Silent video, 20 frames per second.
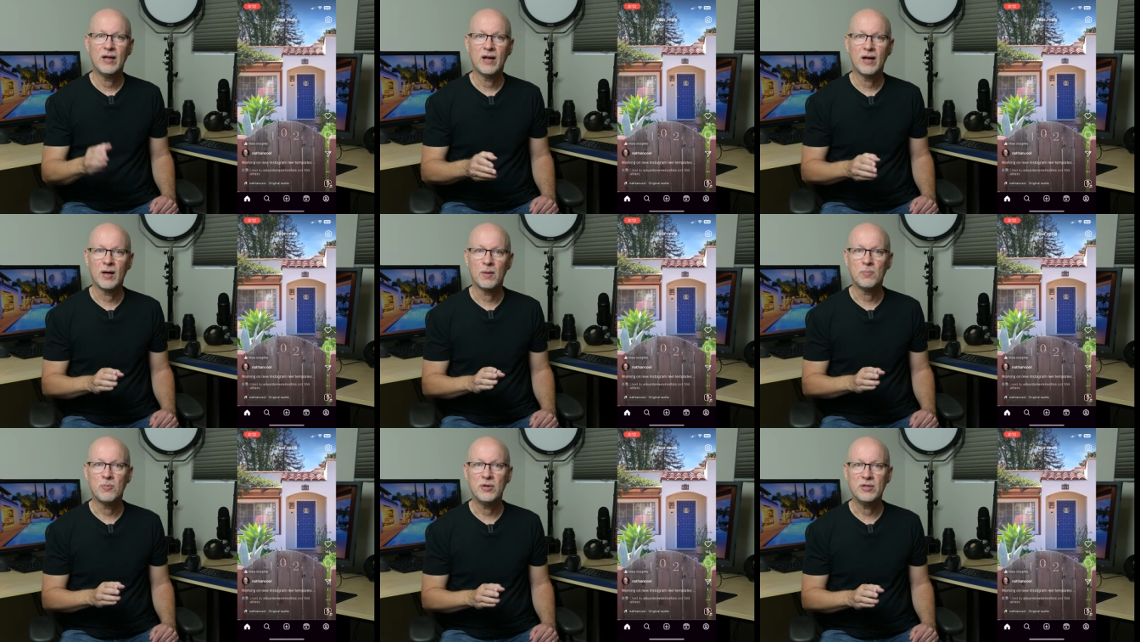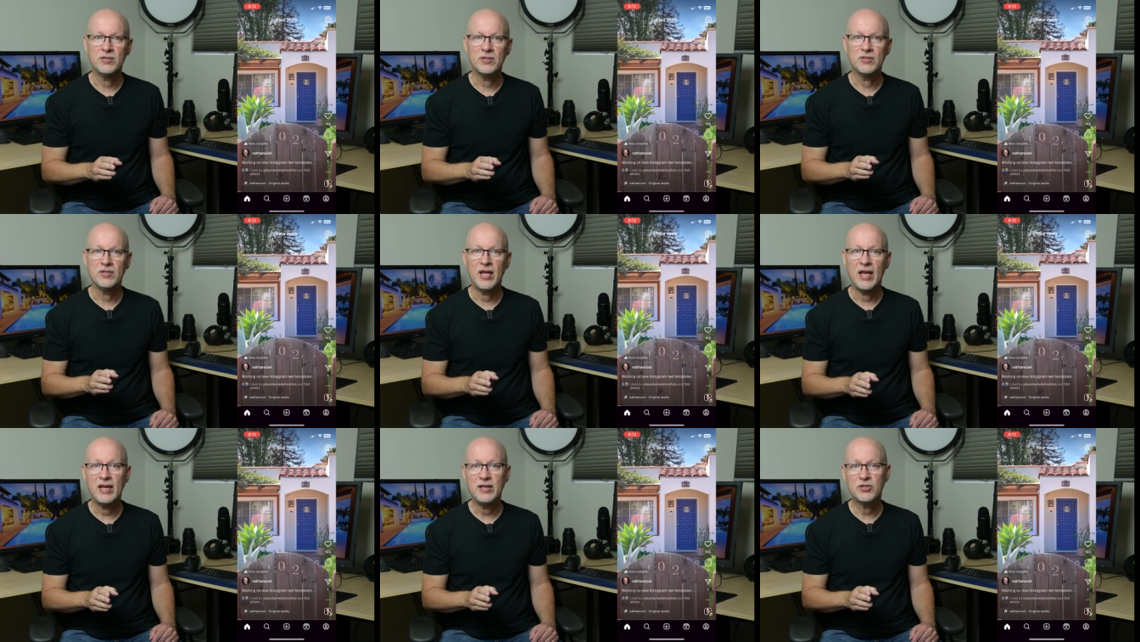uh,
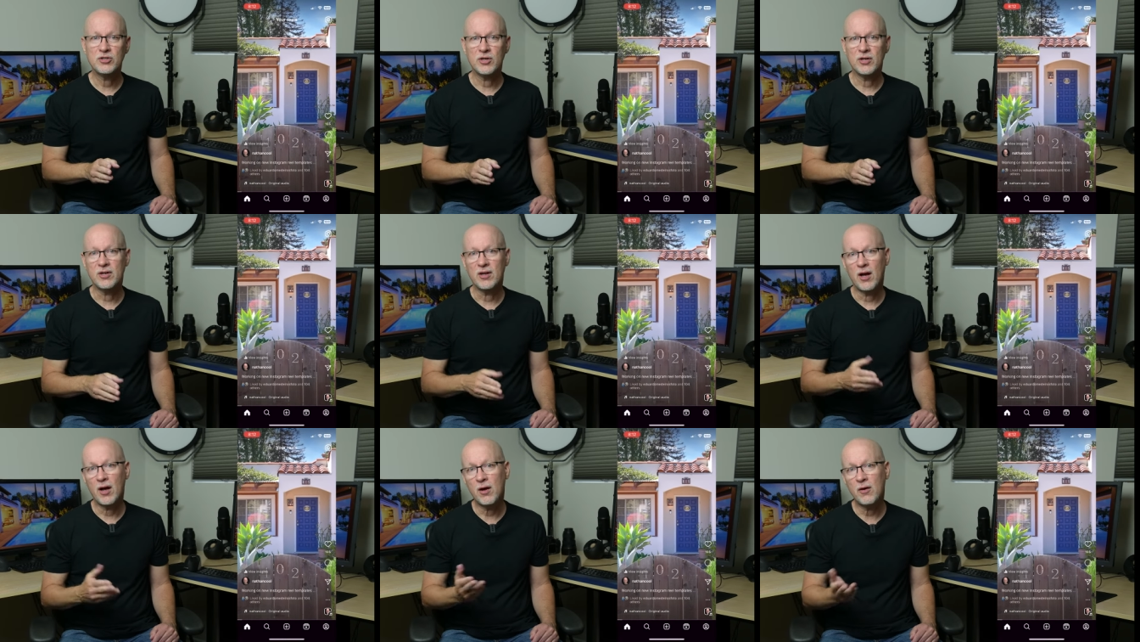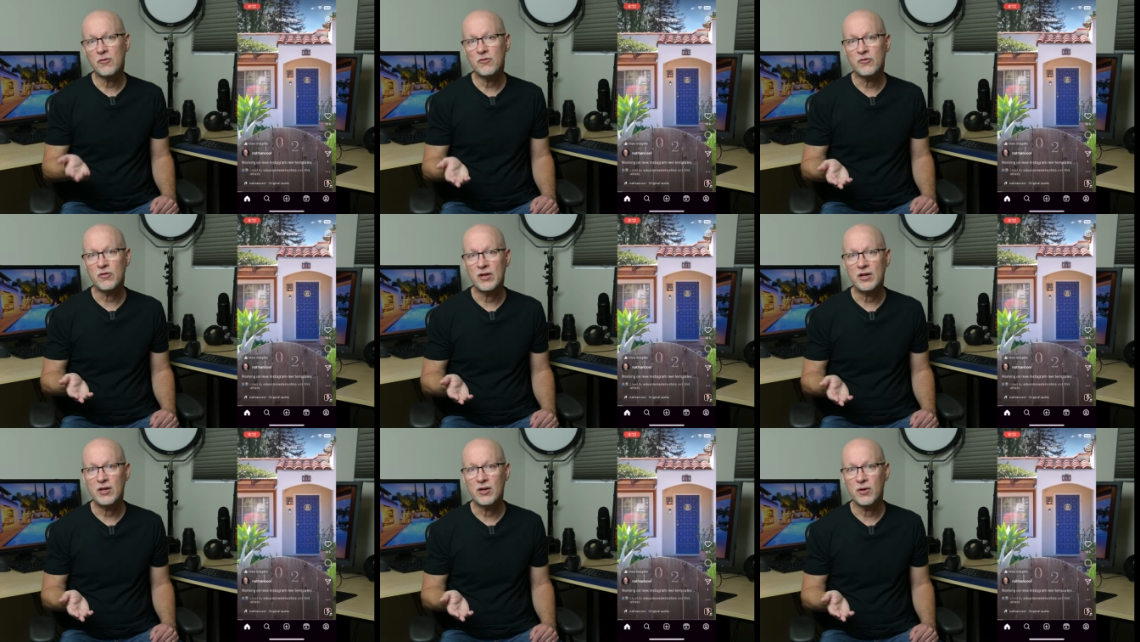presentation
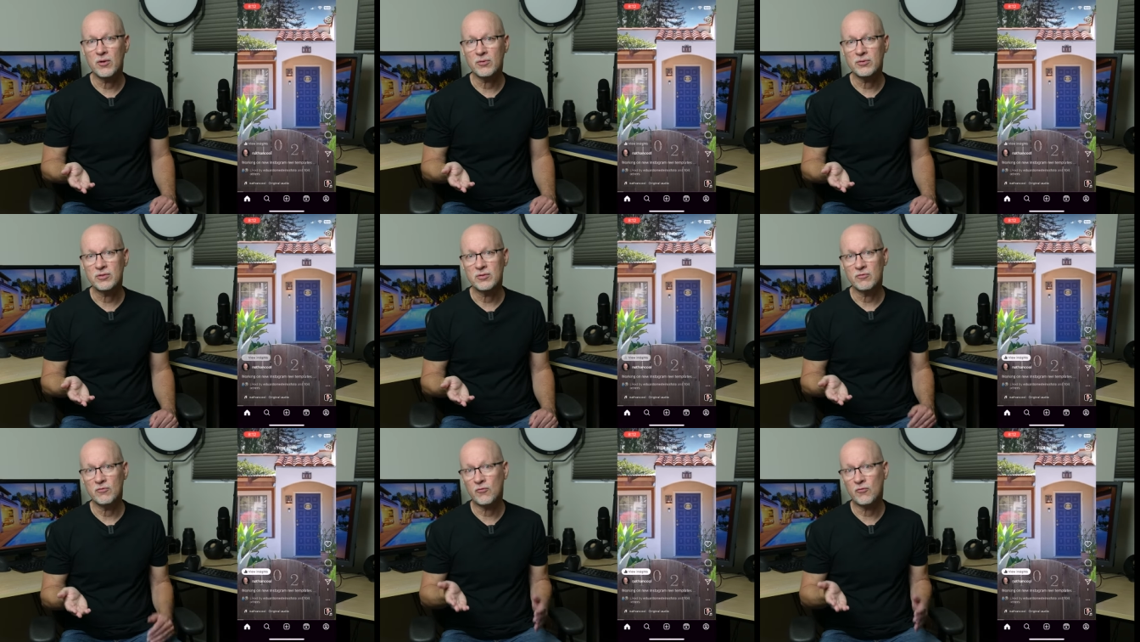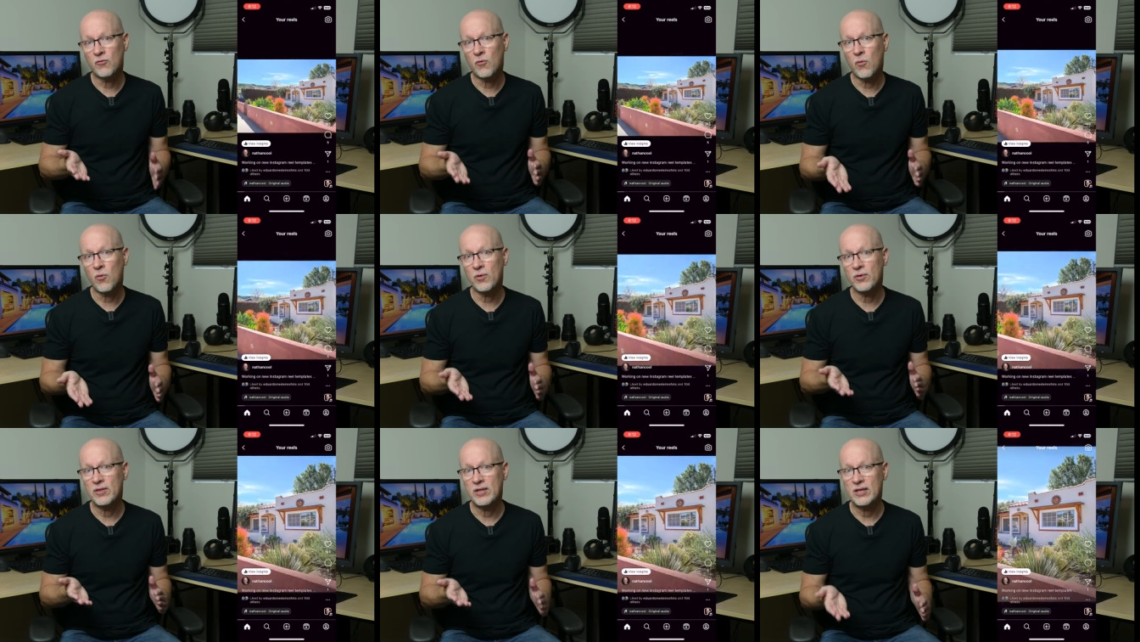of videos
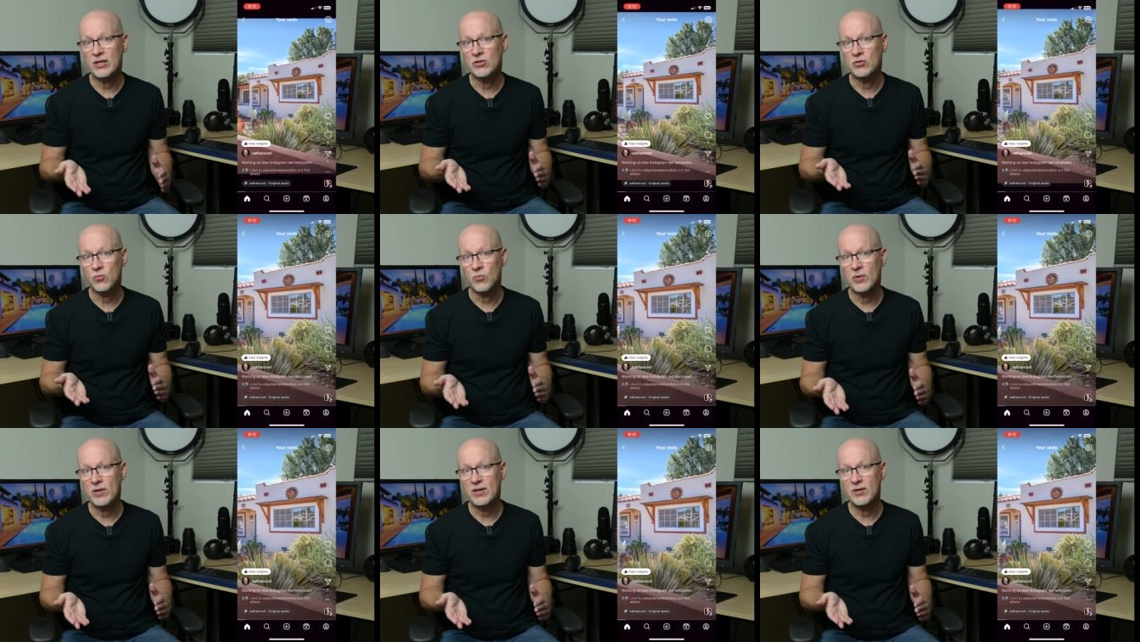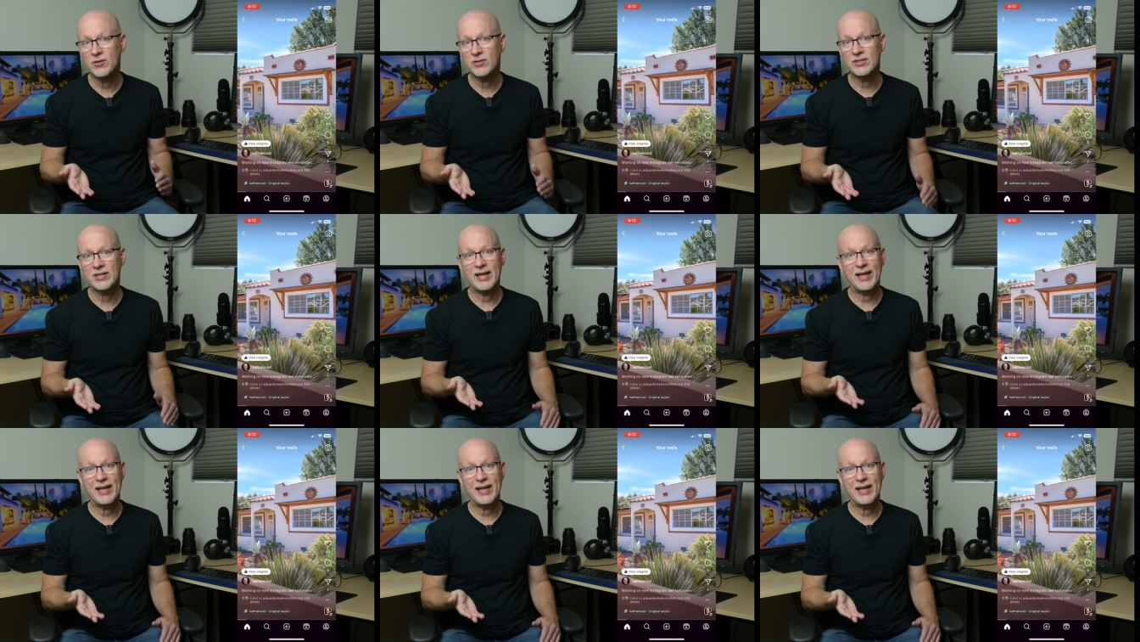for these reels.